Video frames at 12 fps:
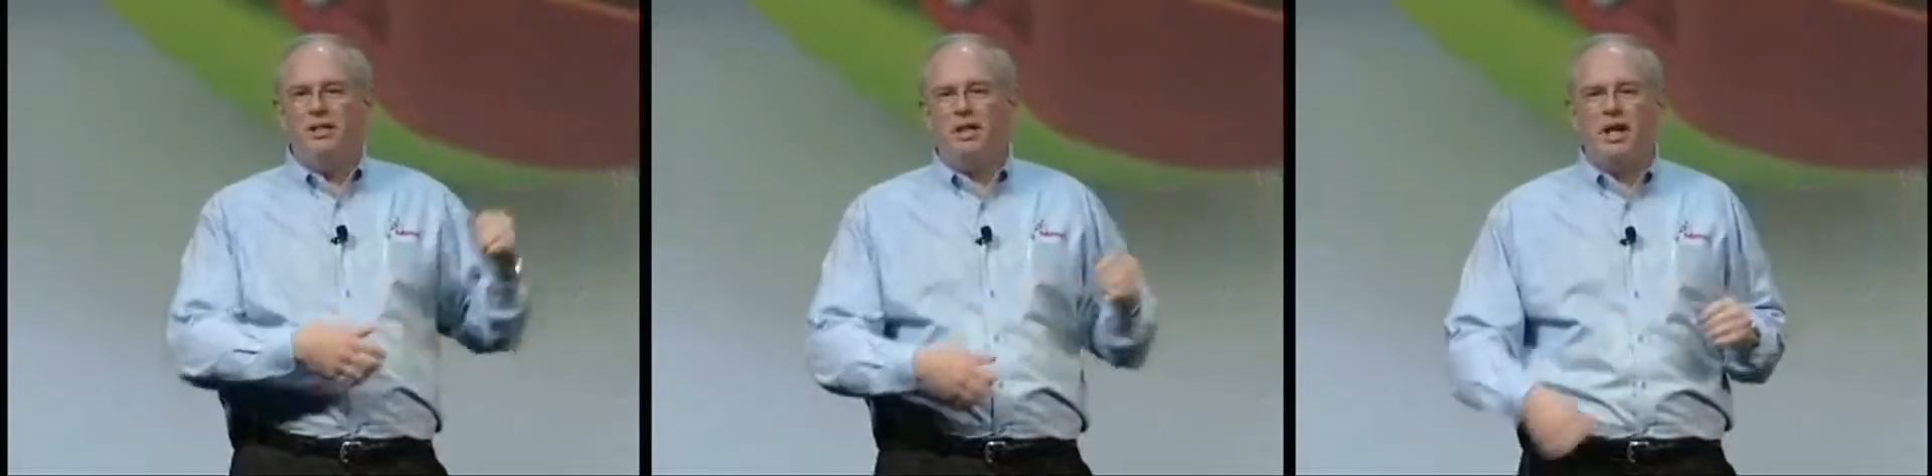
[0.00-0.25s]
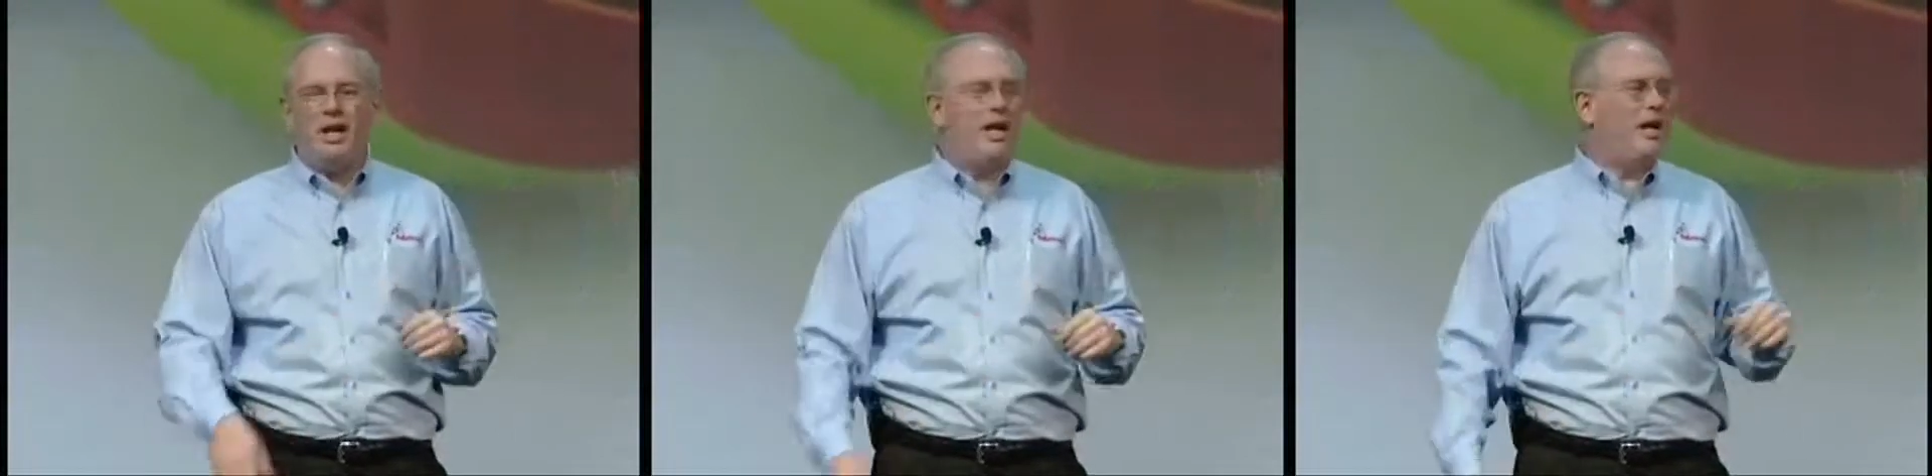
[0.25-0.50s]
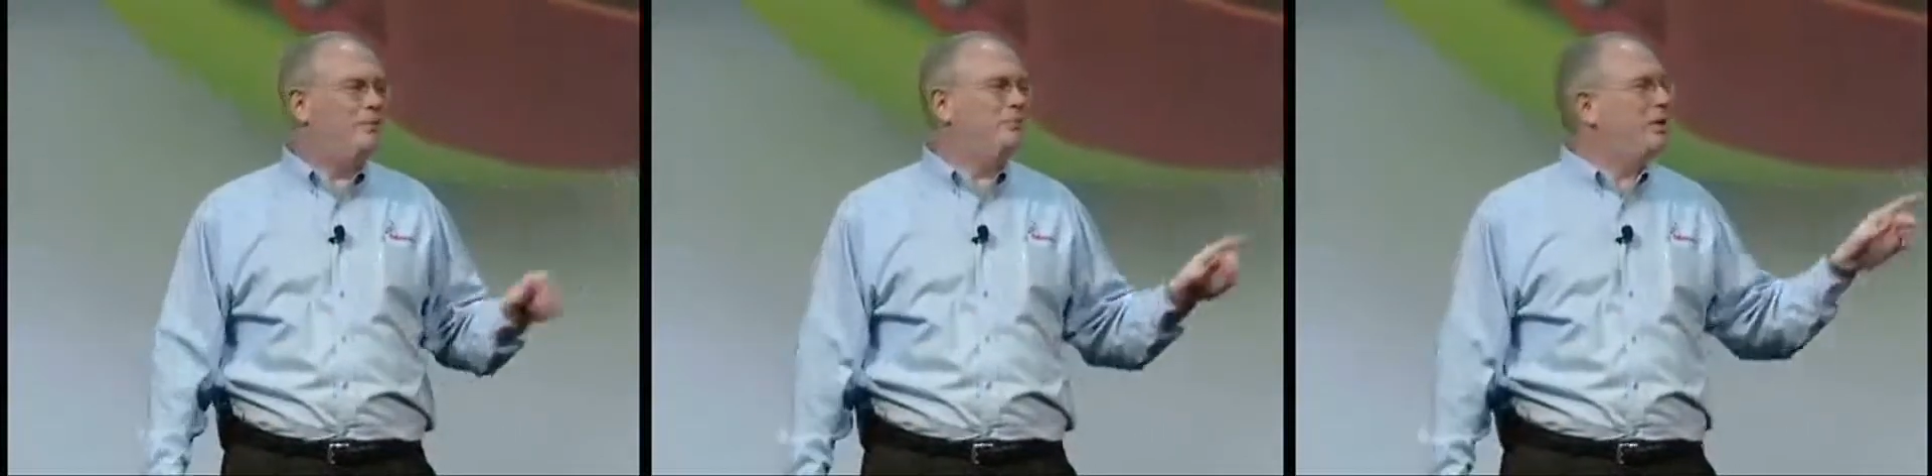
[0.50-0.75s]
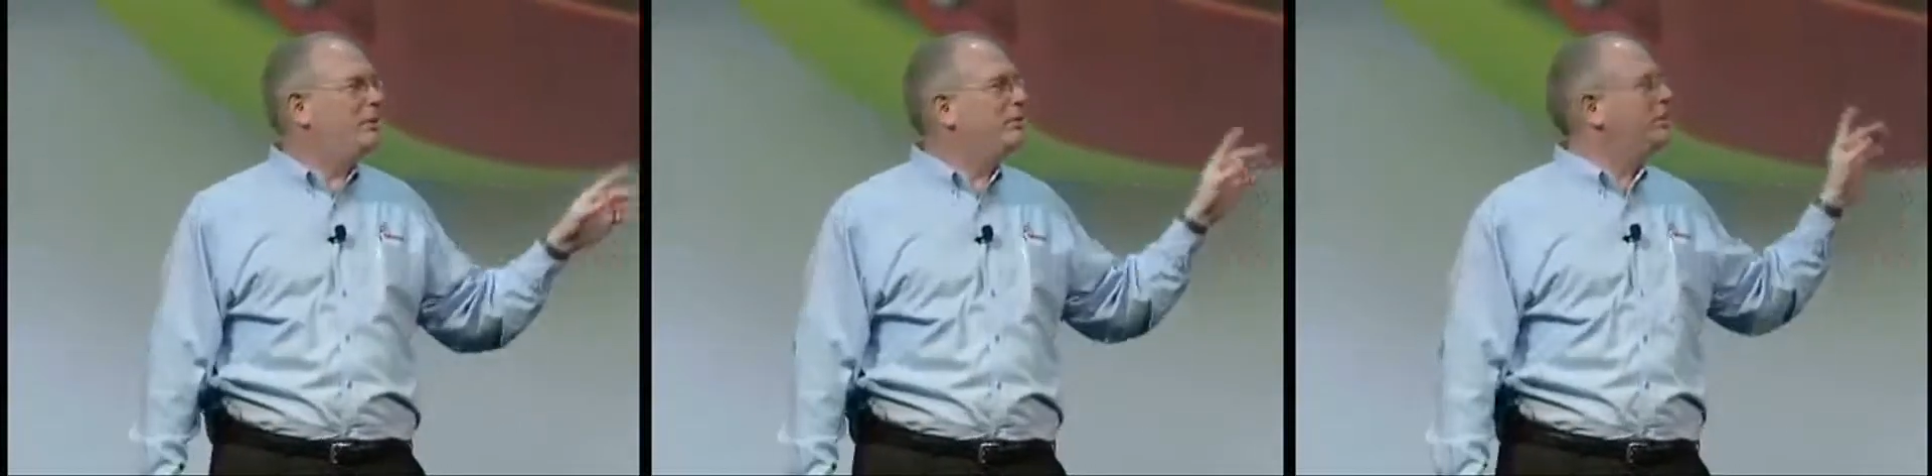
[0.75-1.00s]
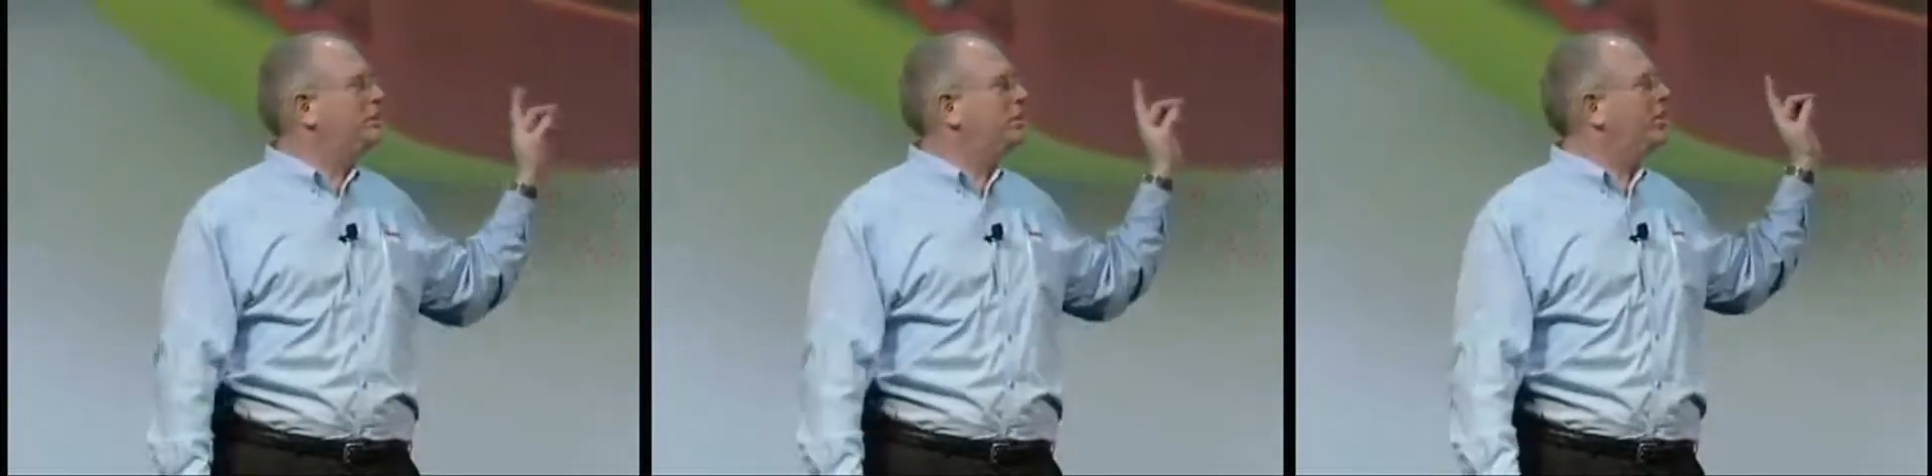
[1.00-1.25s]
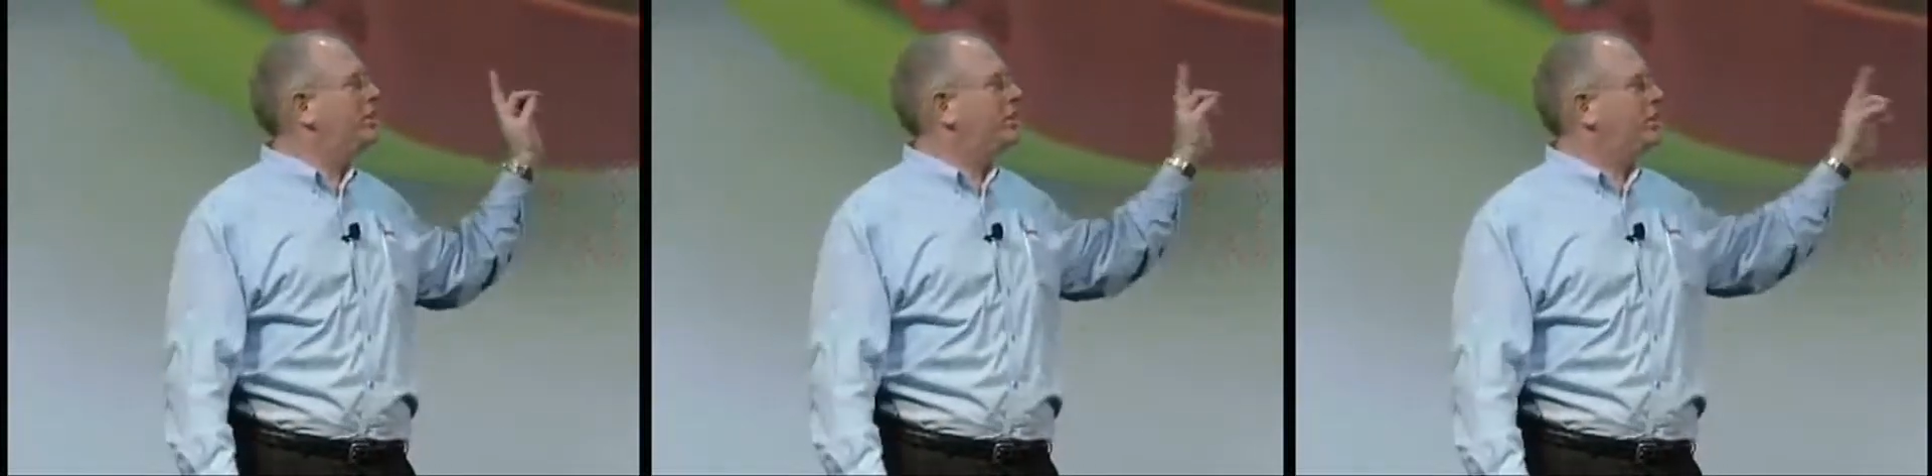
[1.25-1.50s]
Today, I'm going to
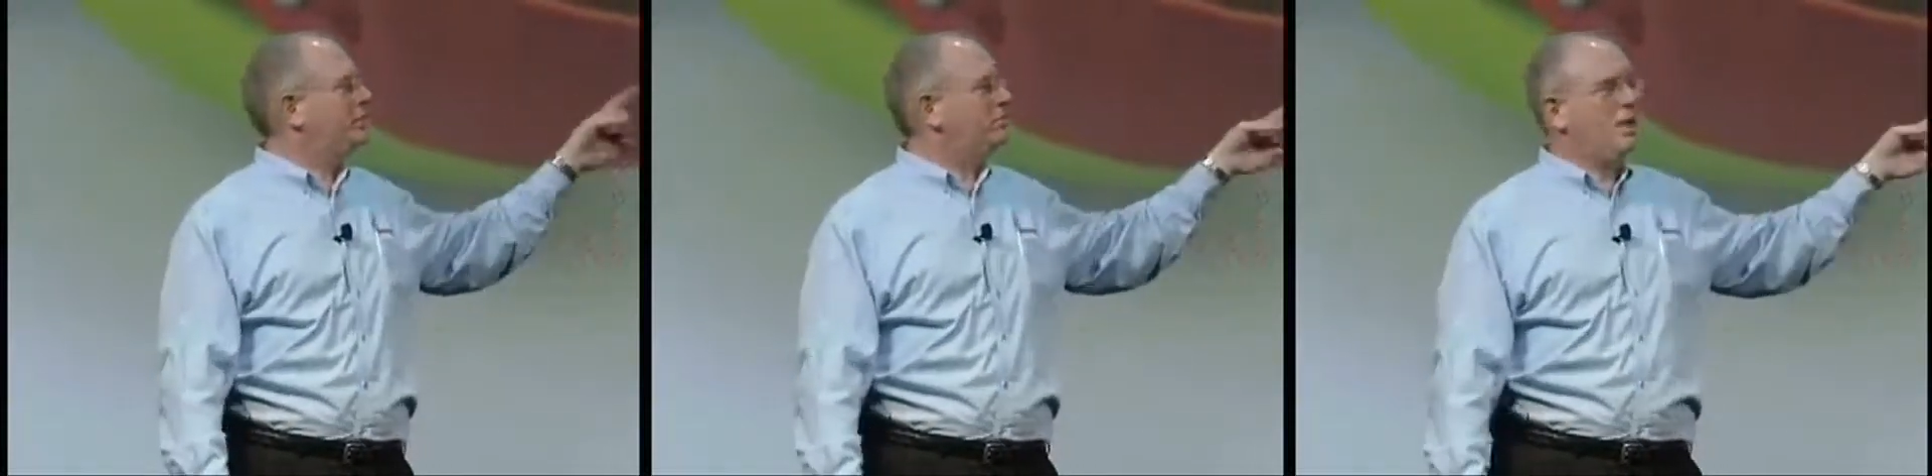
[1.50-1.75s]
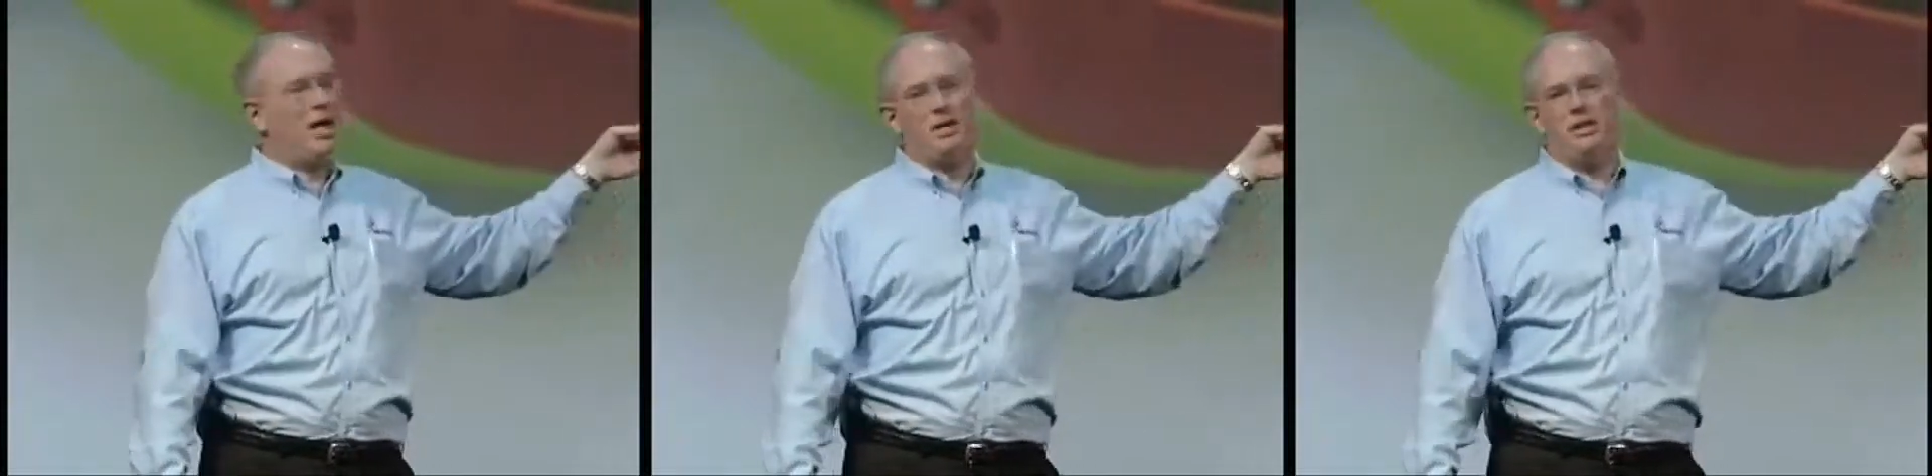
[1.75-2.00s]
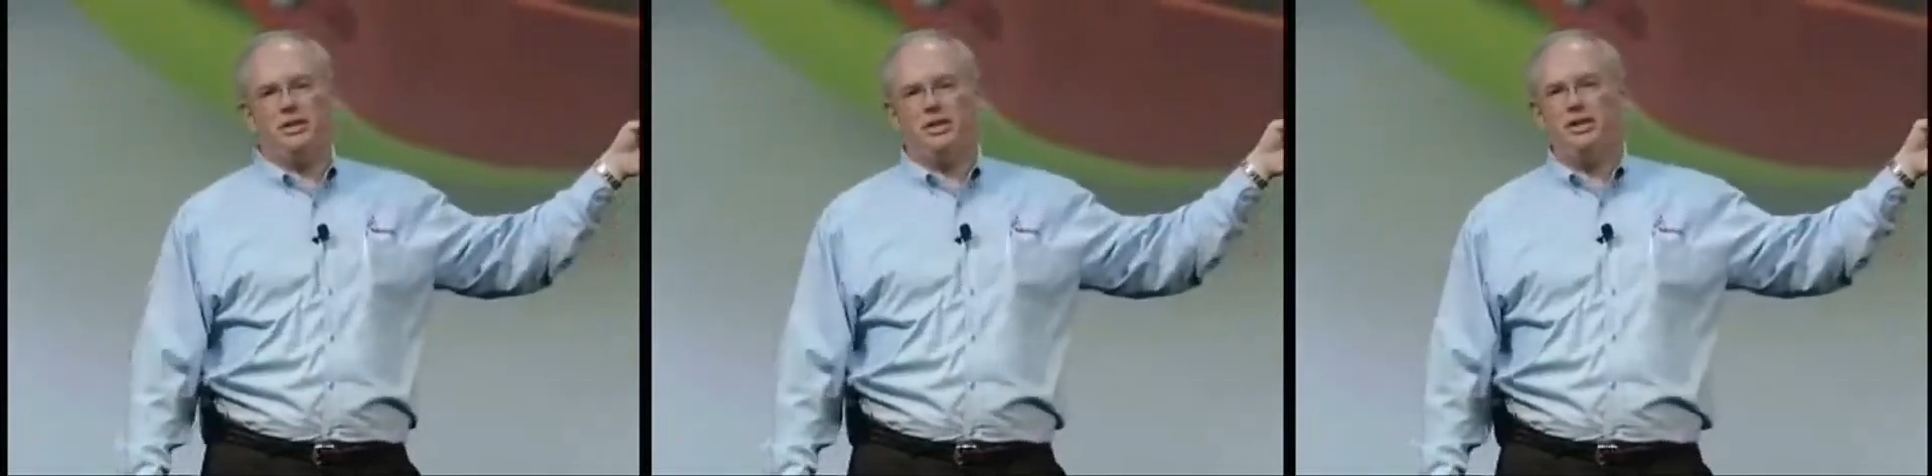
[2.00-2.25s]
show you these models